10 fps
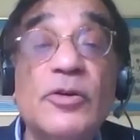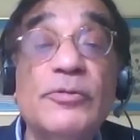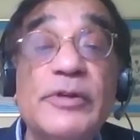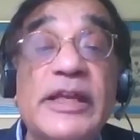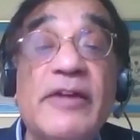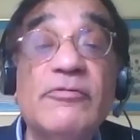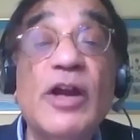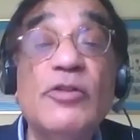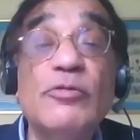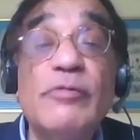or we have
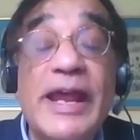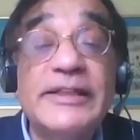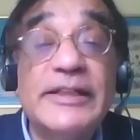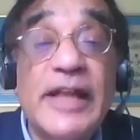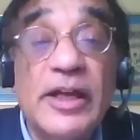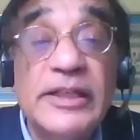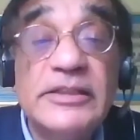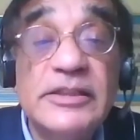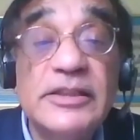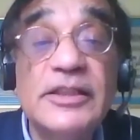
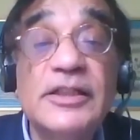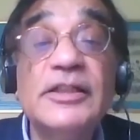recognized